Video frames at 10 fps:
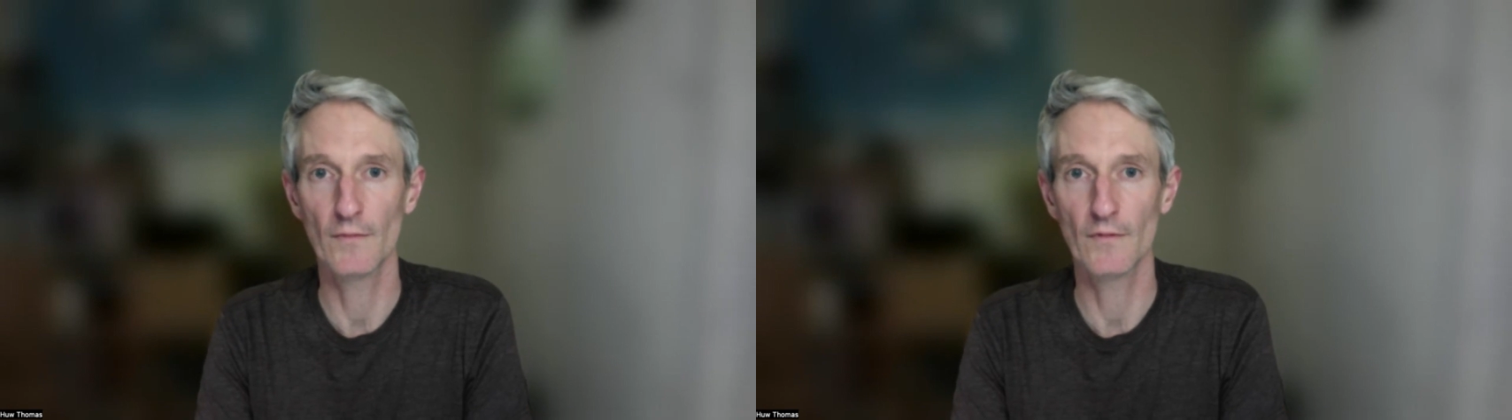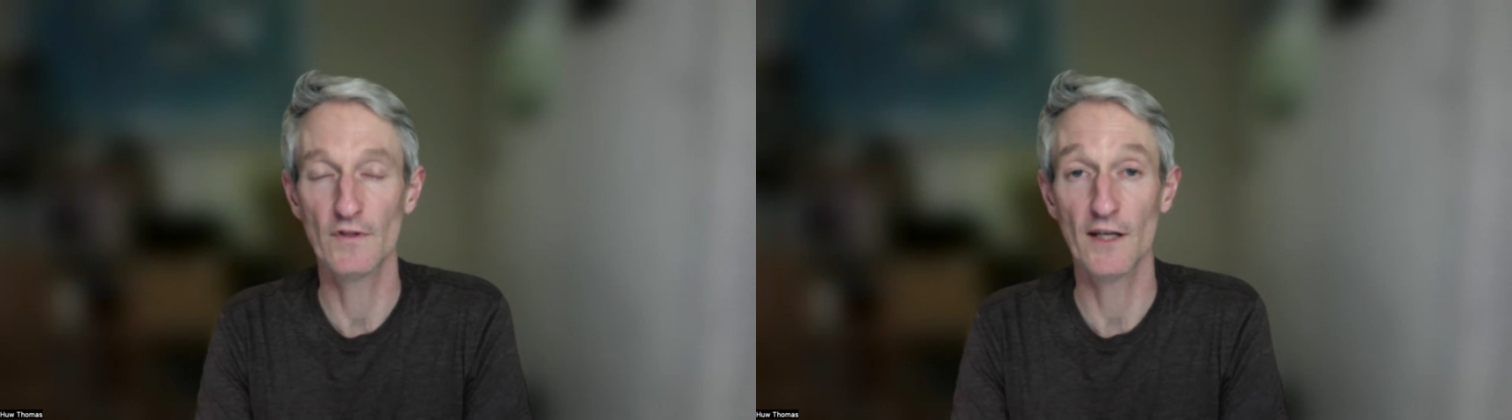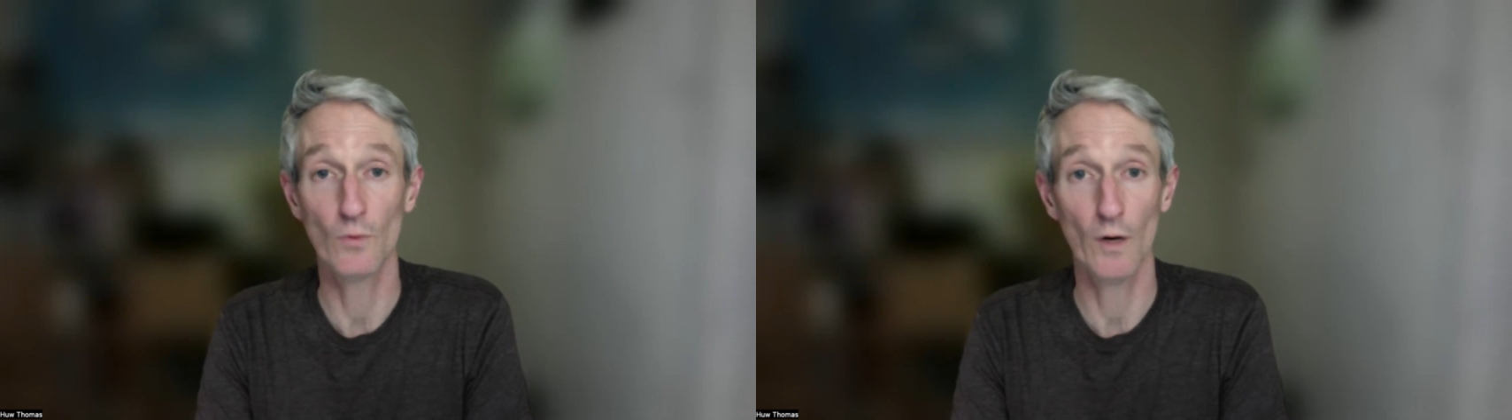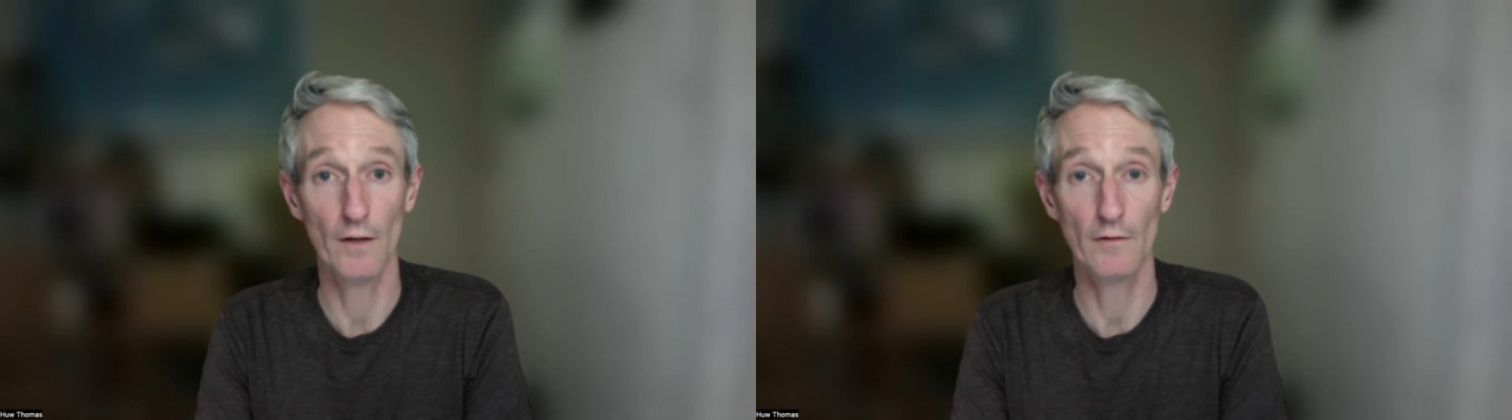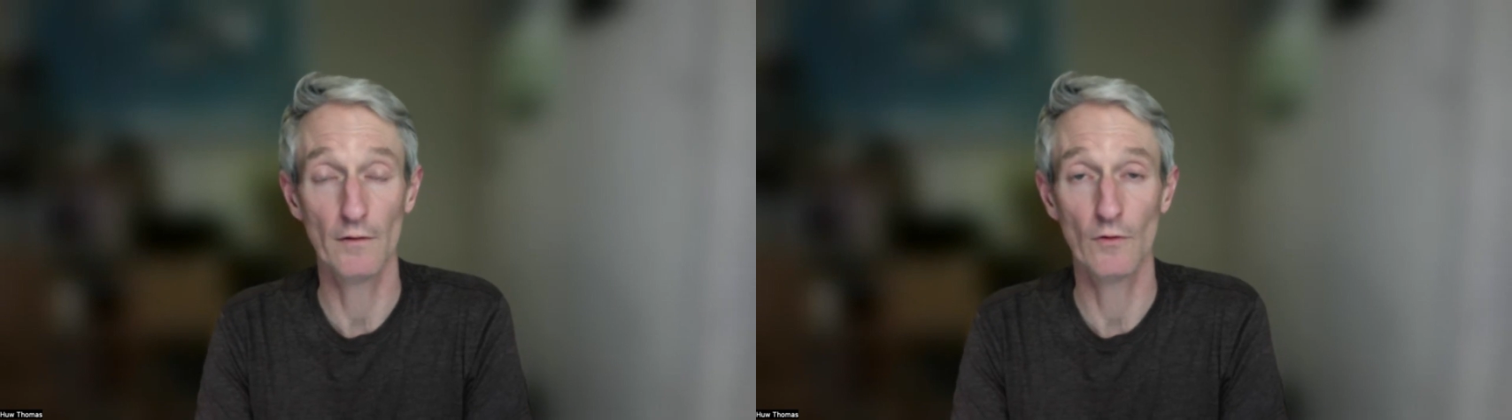stage 1,
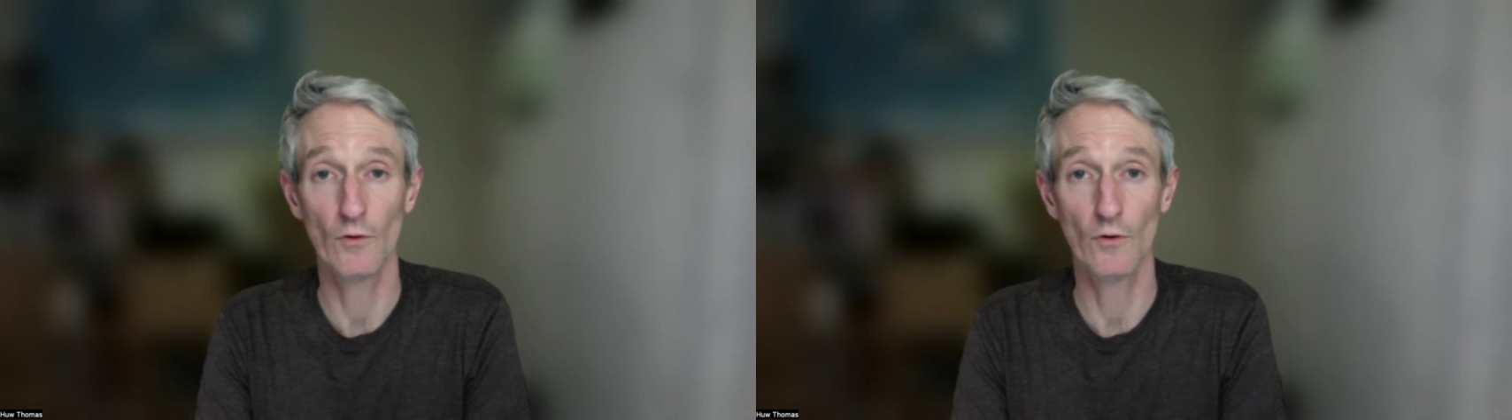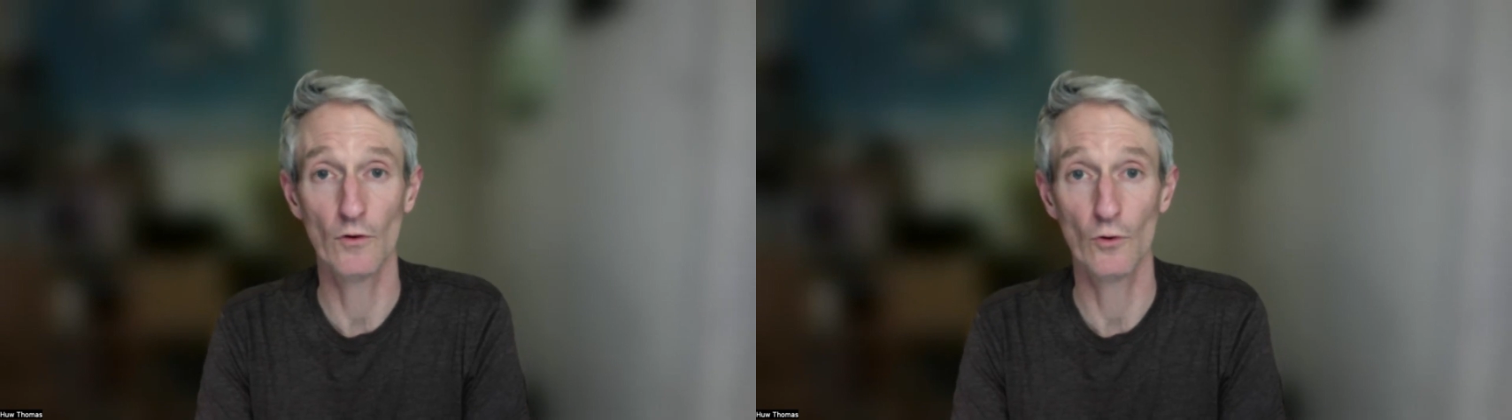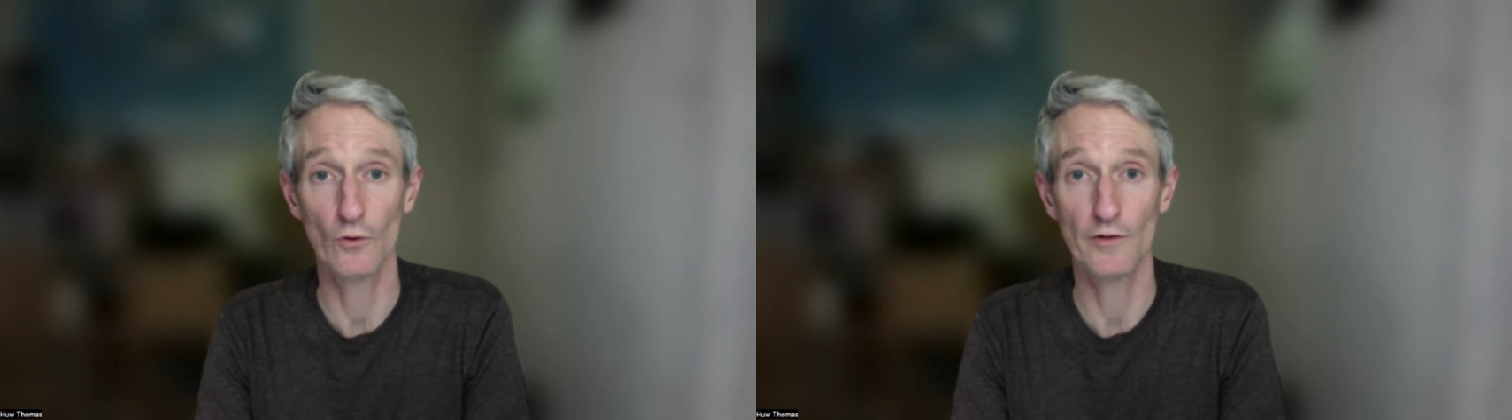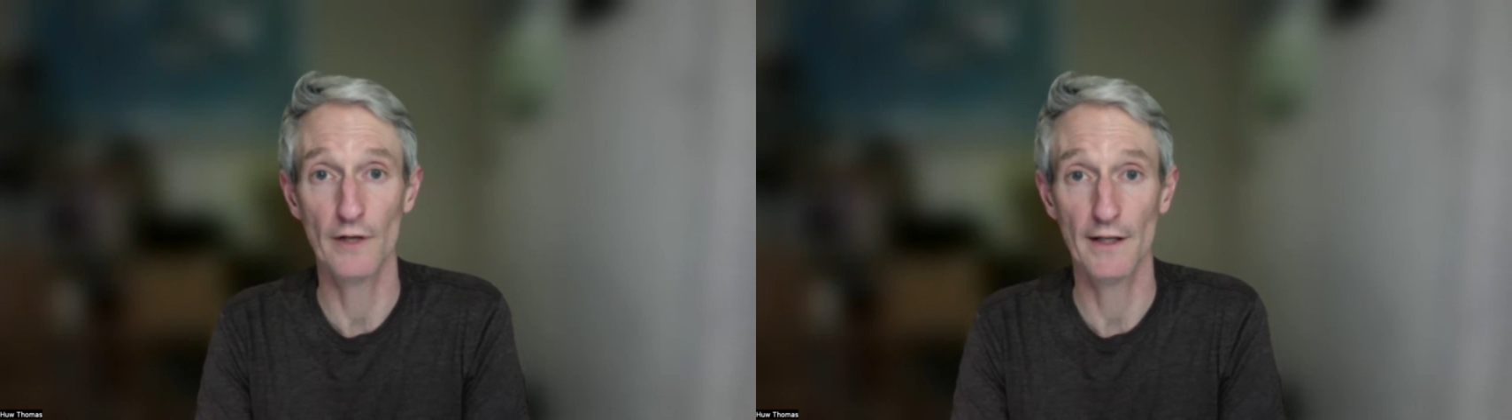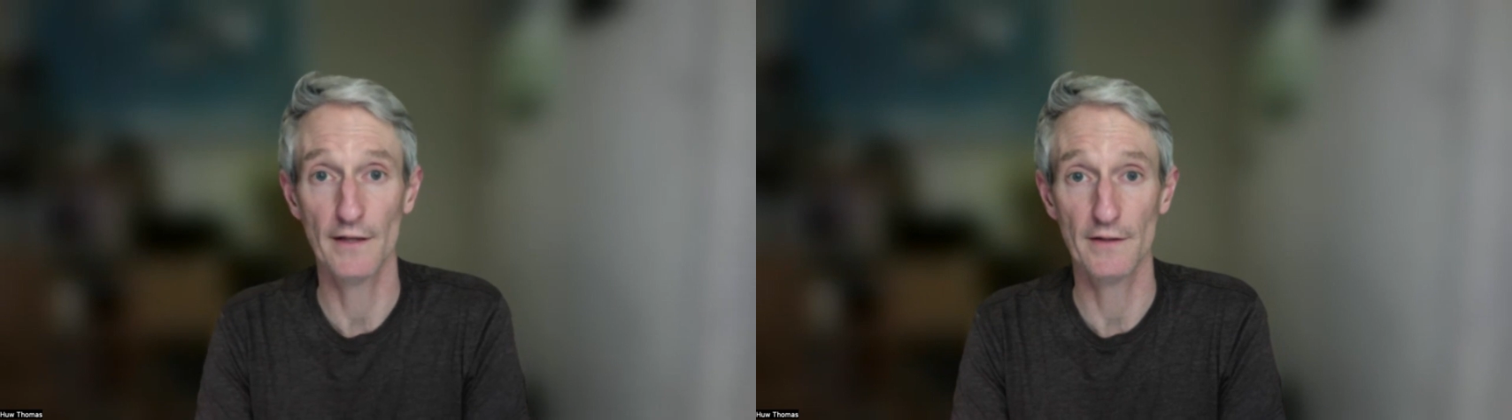or core
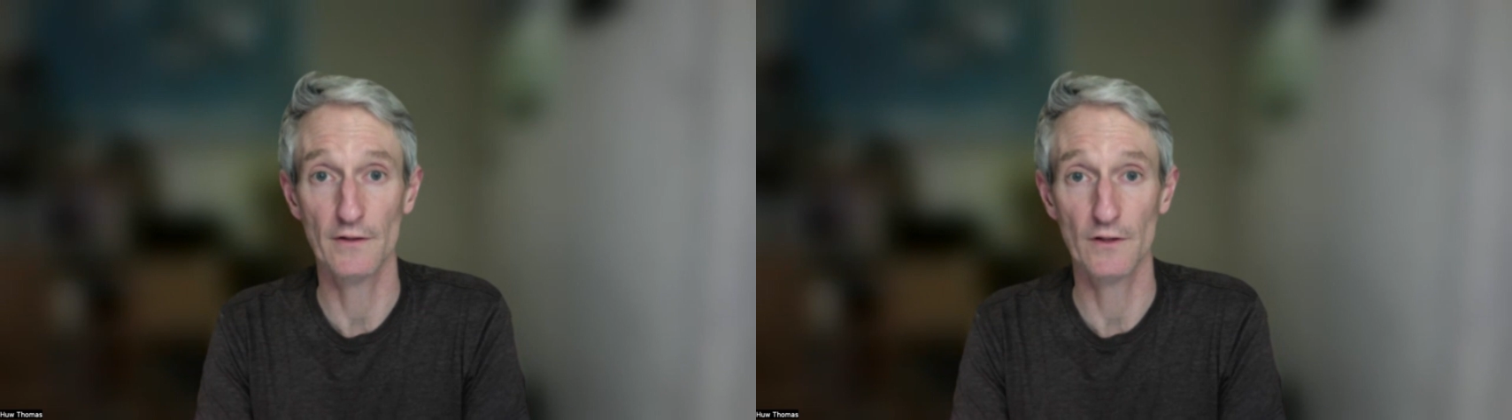training as it used